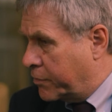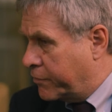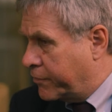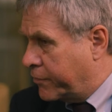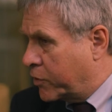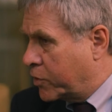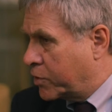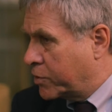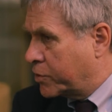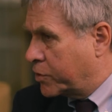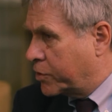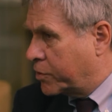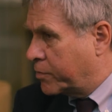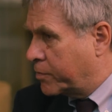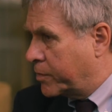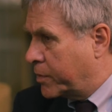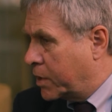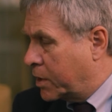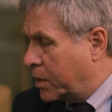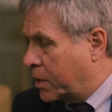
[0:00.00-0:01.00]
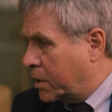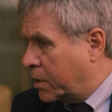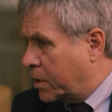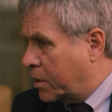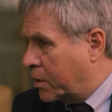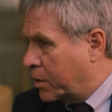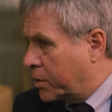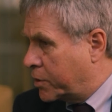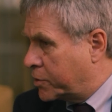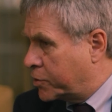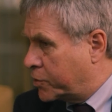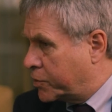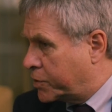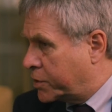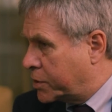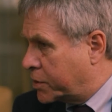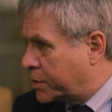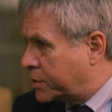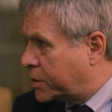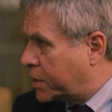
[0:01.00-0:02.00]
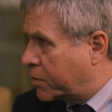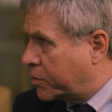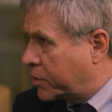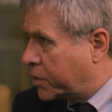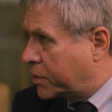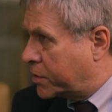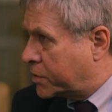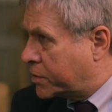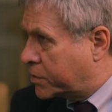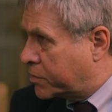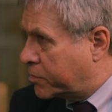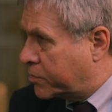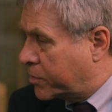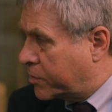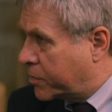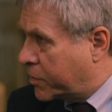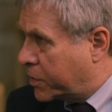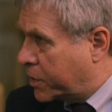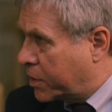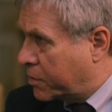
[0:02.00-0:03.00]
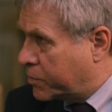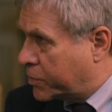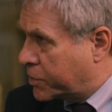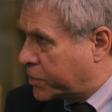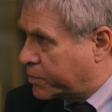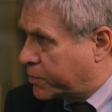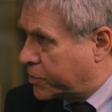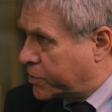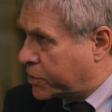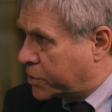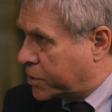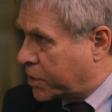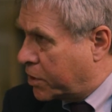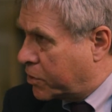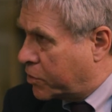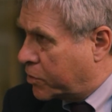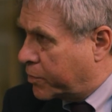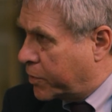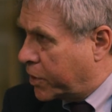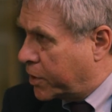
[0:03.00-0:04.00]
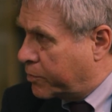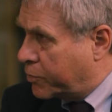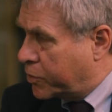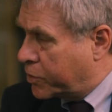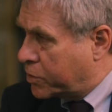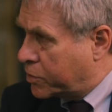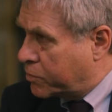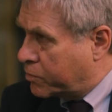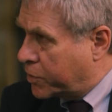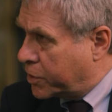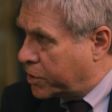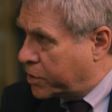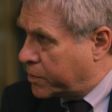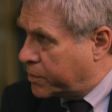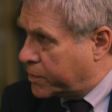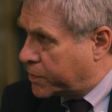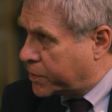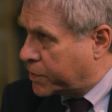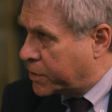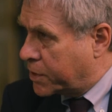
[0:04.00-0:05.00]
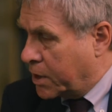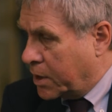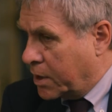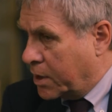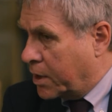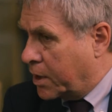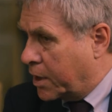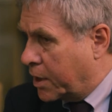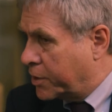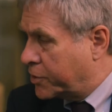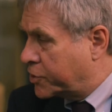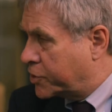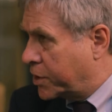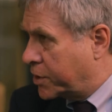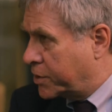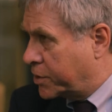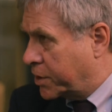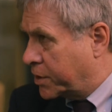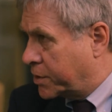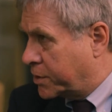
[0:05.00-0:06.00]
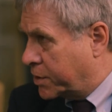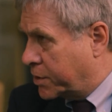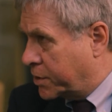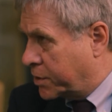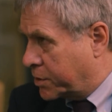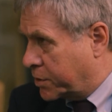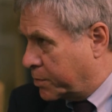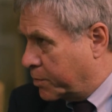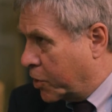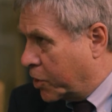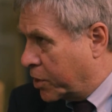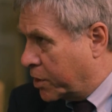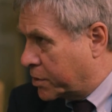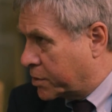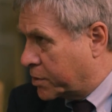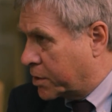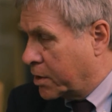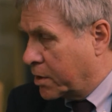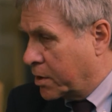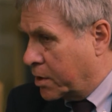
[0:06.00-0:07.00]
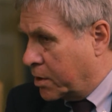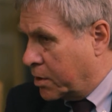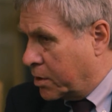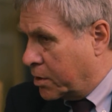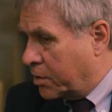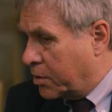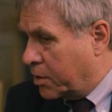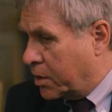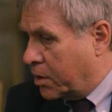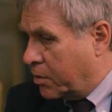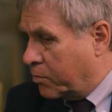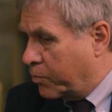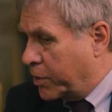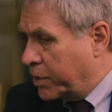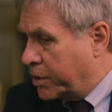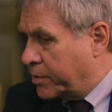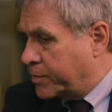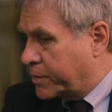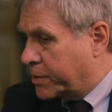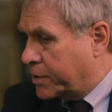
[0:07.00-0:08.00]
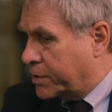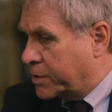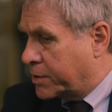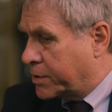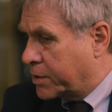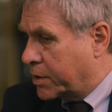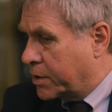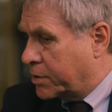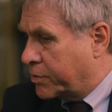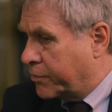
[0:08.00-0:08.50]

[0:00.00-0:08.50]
volume on utilitarianism mm-hmm. that was put together by Bernard Williams and J.J.C. Smart. Williams's